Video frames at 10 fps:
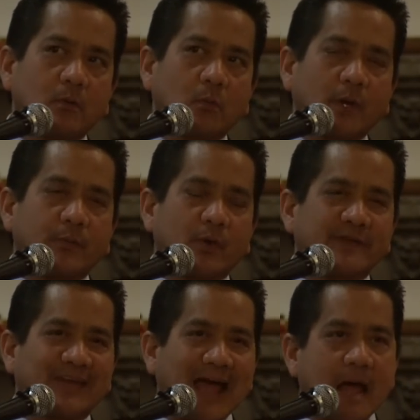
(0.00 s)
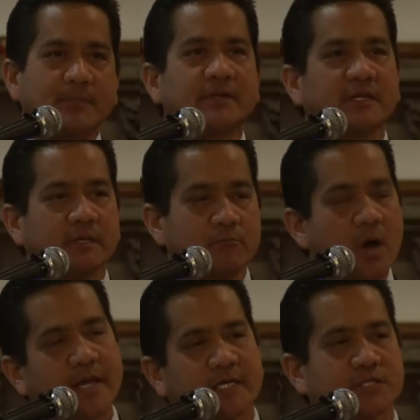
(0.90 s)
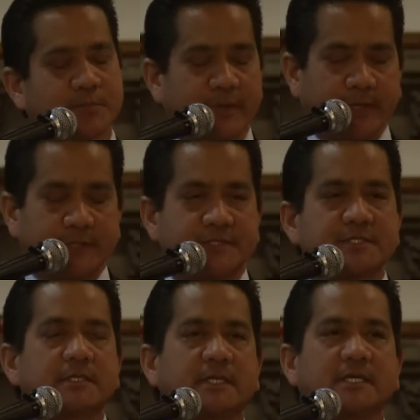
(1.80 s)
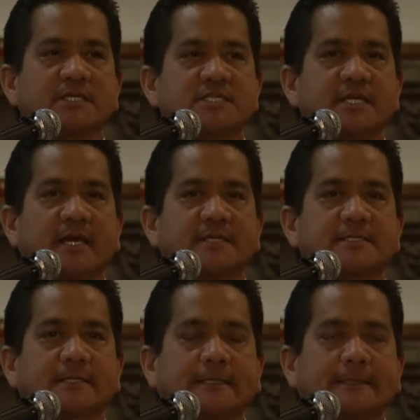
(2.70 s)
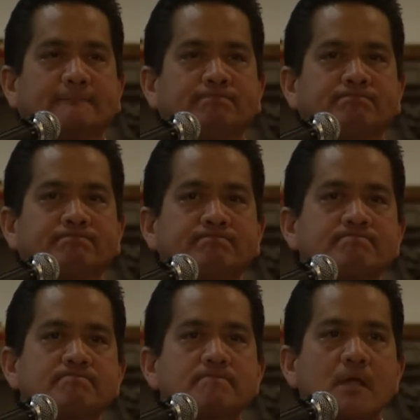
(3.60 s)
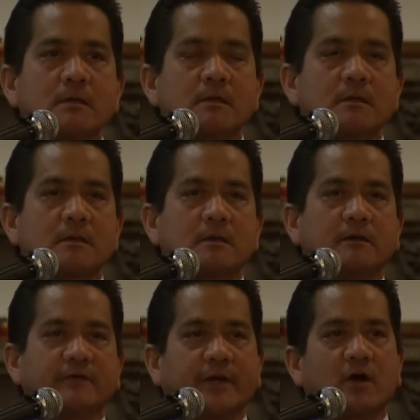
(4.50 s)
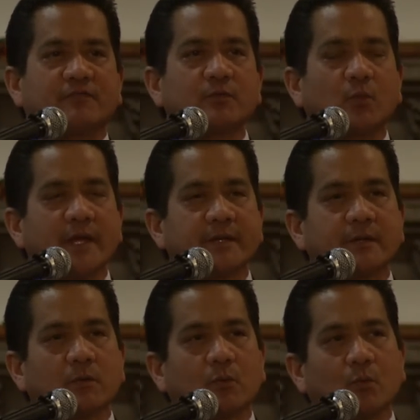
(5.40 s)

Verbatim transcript: what what has happened in my experience is that um, very often when